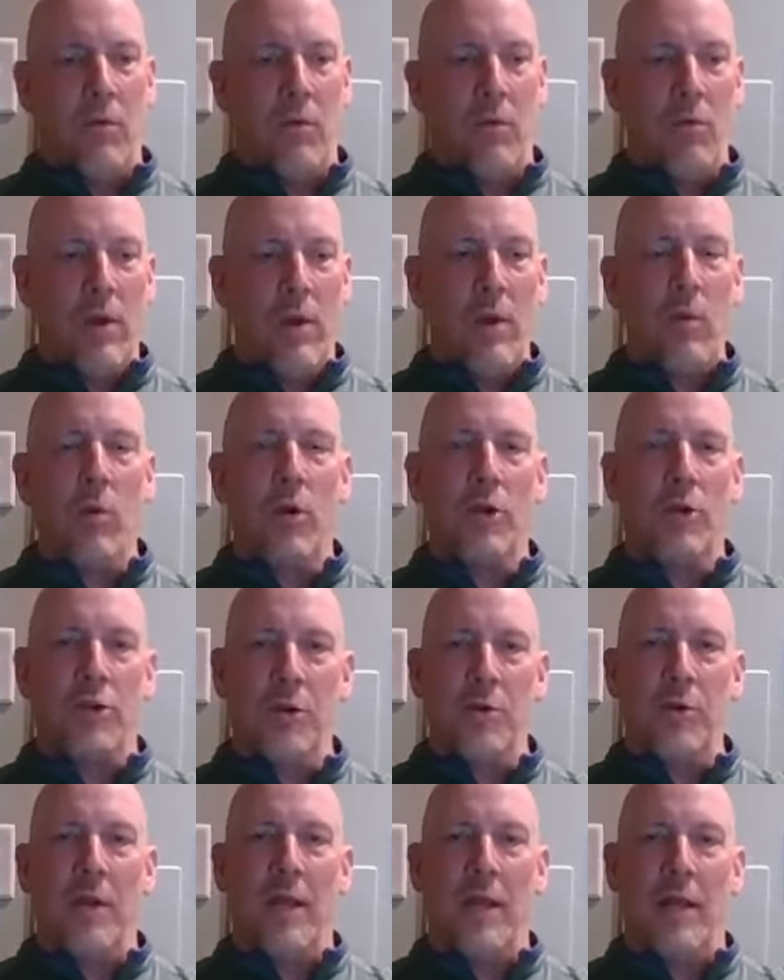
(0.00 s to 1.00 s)
we were
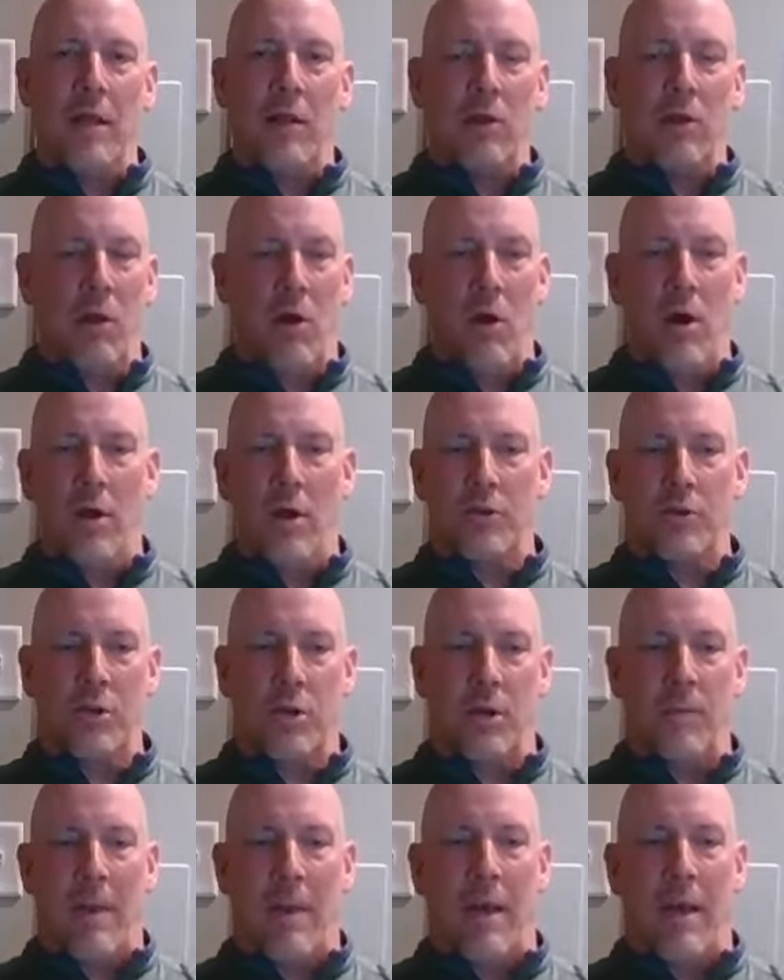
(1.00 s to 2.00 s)
doing long
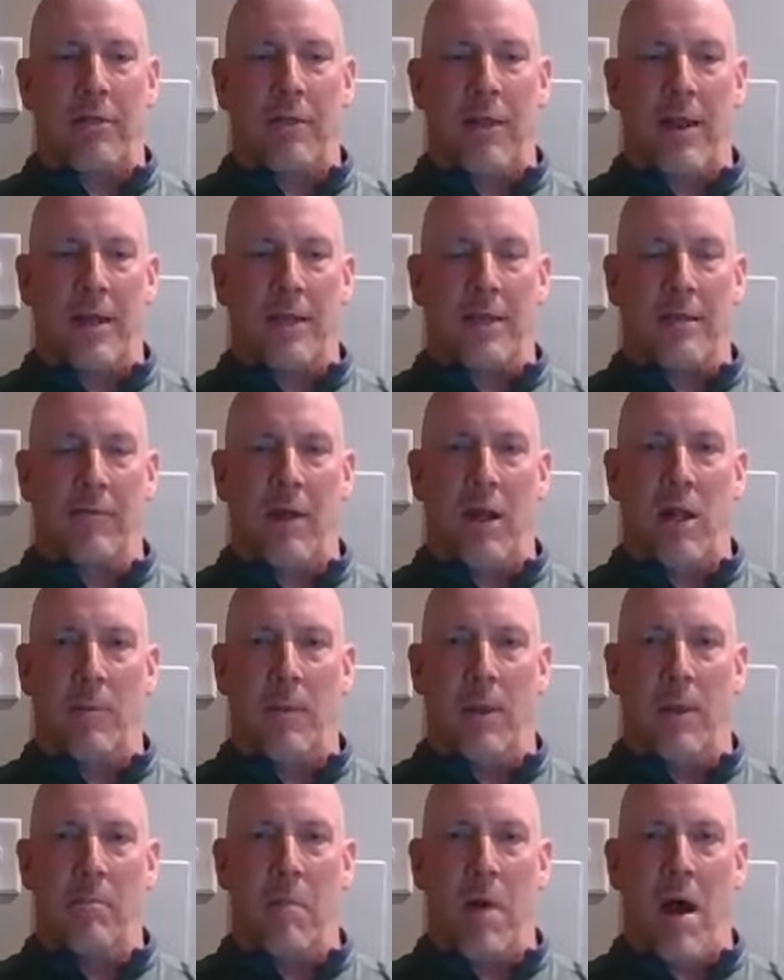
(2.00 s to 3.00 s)
term athletic
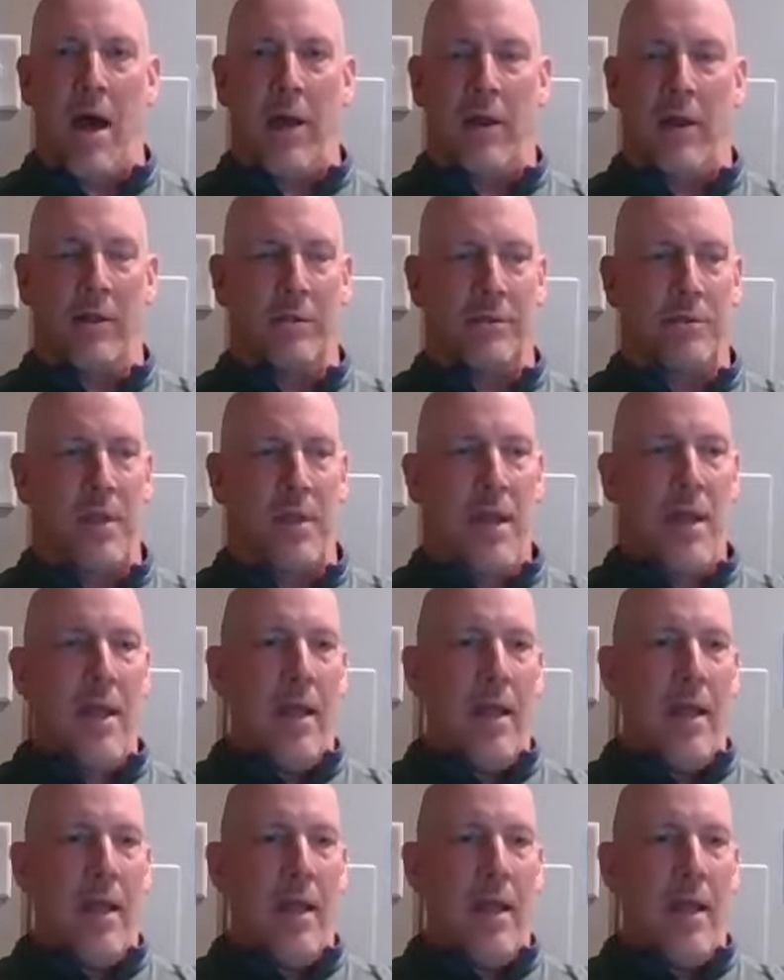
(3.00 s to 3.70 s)
development models